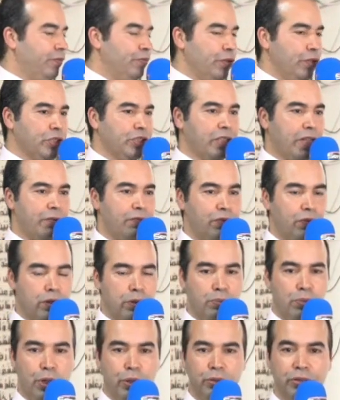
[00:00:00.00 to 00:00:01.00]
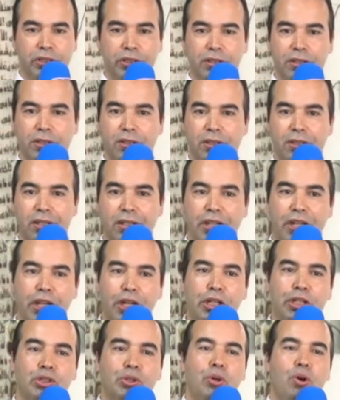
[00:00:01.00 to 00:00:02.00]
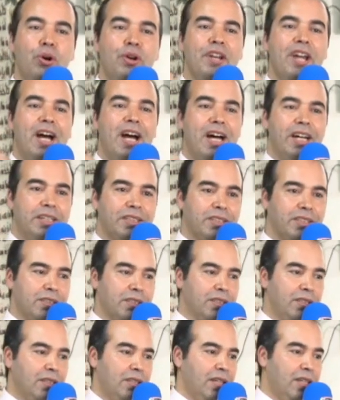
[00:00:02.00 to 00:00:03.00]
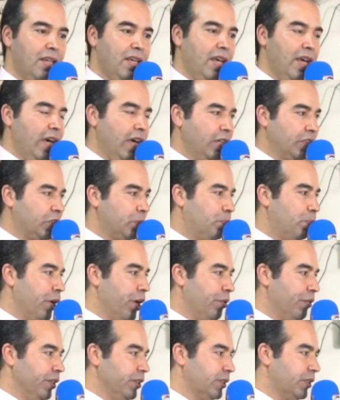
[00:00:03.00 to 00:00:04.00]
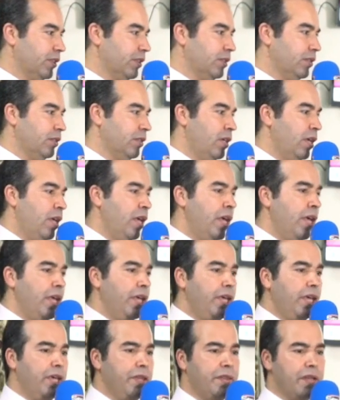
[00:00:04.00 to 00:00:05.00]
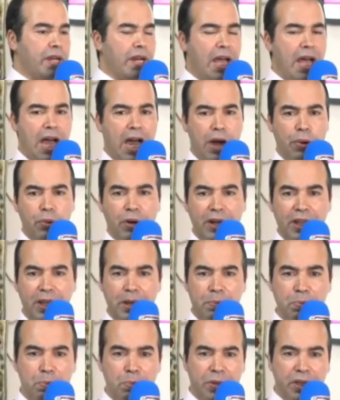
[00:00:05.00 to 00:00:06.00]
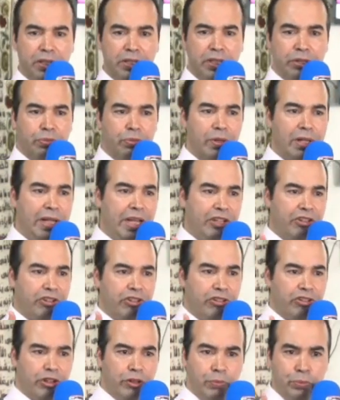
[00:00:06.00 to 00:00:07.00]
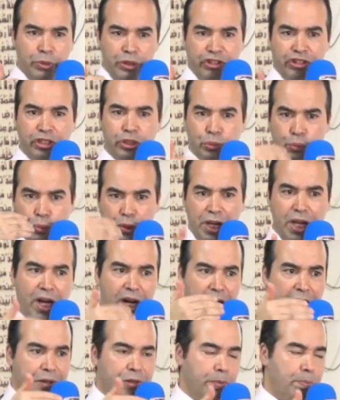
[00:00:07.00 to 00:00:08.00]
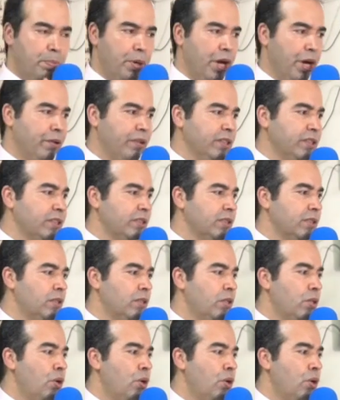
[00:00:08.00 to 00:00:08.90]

first and foremost, is on us as parents. Either our immediate relationship, which is we are the parents,